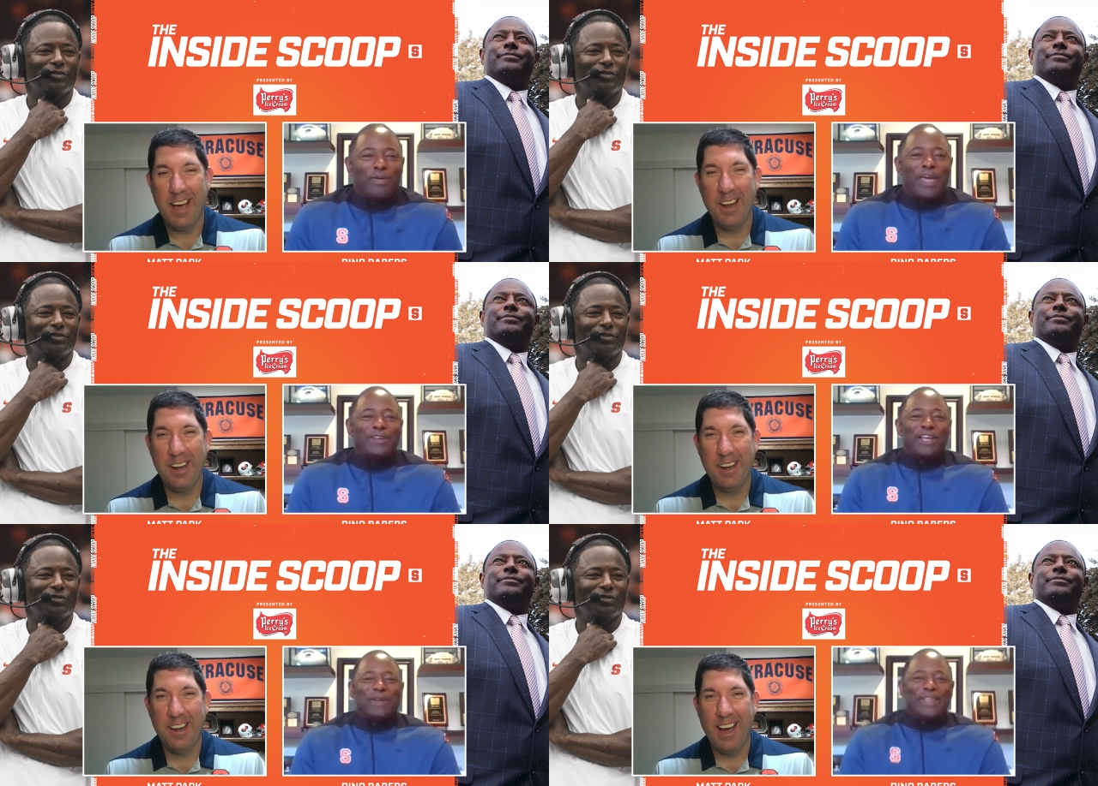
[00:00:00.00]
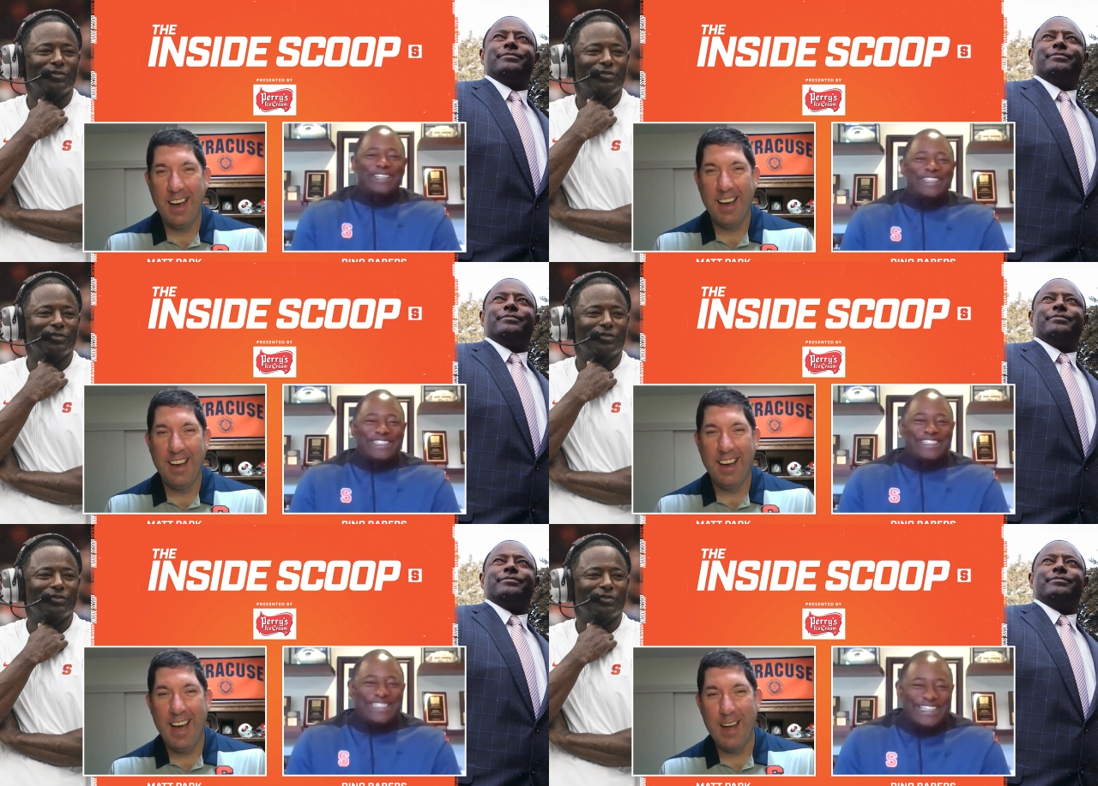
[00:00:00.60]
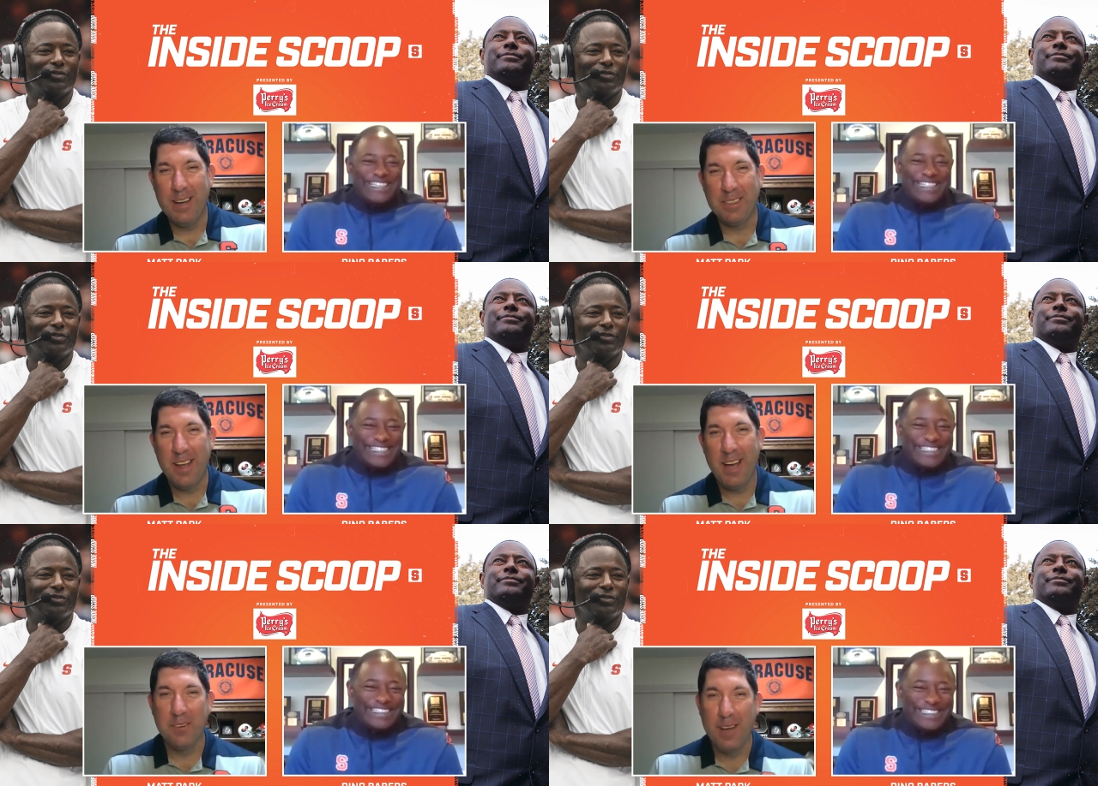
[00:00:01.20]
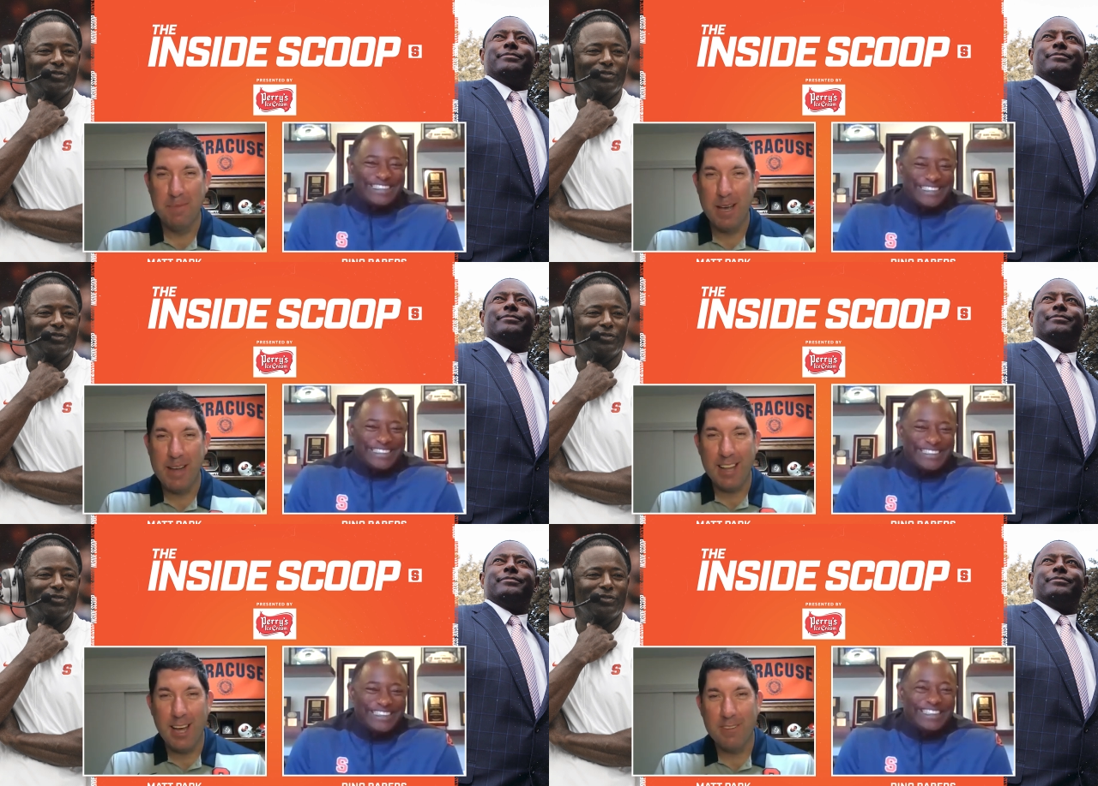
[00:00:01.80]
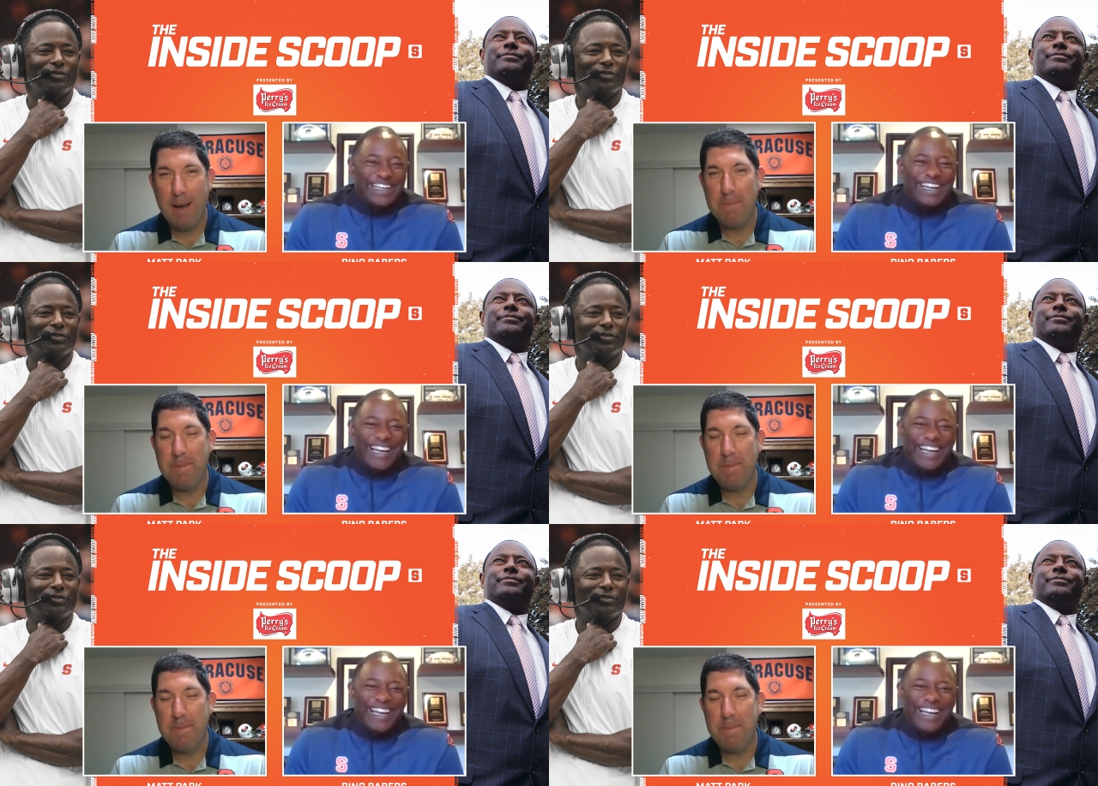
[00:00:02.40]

Speaker 1: pandemic.
Speaker 2: I went the other way, baby. I love my